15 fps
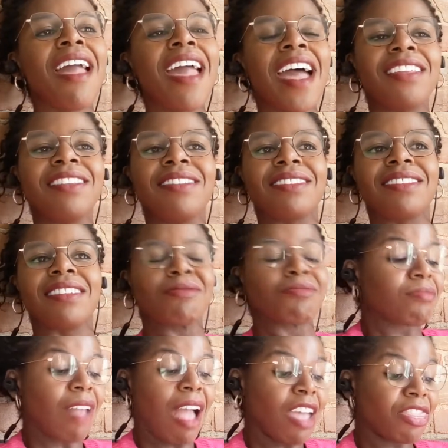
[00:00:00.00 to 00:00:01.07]
And
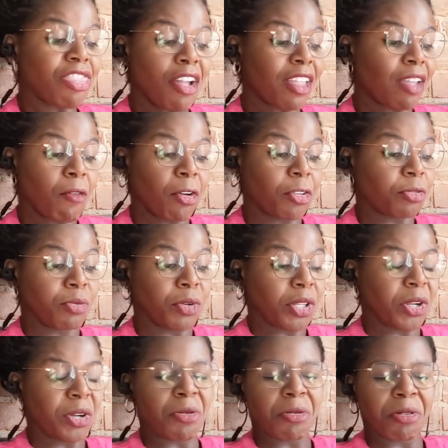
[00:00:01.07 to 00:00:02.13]
I thought it was
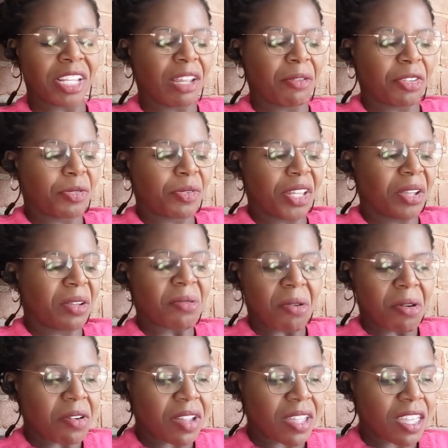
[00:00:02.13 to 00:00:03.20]
really cool, and it was really
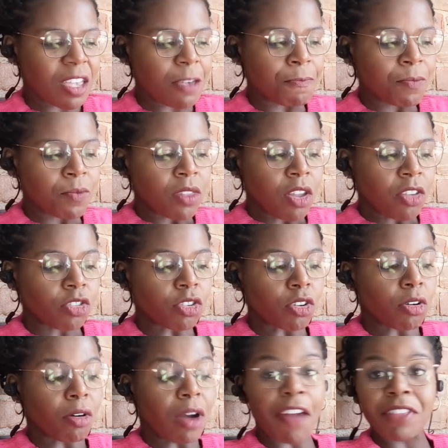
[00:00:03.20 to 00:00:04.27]
gory.
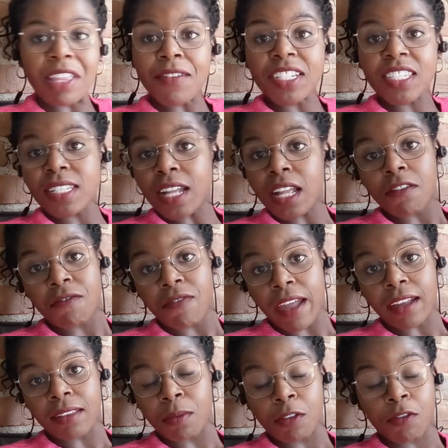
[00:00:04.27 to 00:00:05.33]
So I've never seen that
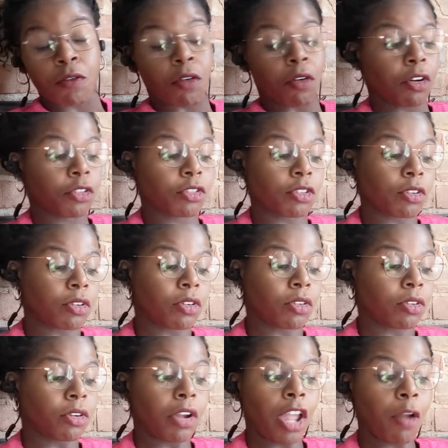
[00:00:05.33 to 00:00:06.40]
effect before,
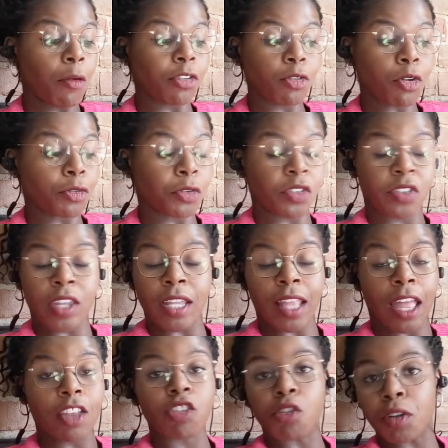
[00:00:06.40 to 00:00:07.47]
so it was cool to see,
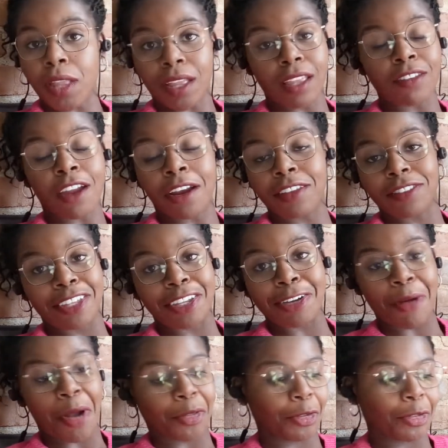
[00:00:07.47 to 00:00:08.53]
and I enjoyed that entire
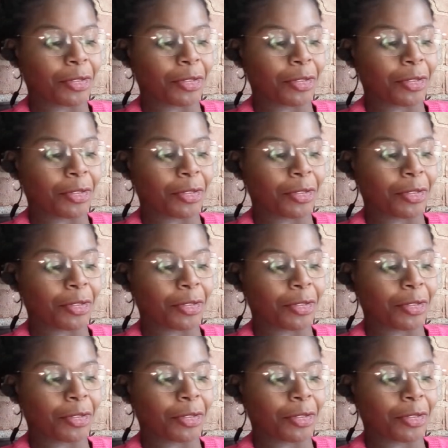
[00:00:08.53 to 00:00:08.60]
sequence.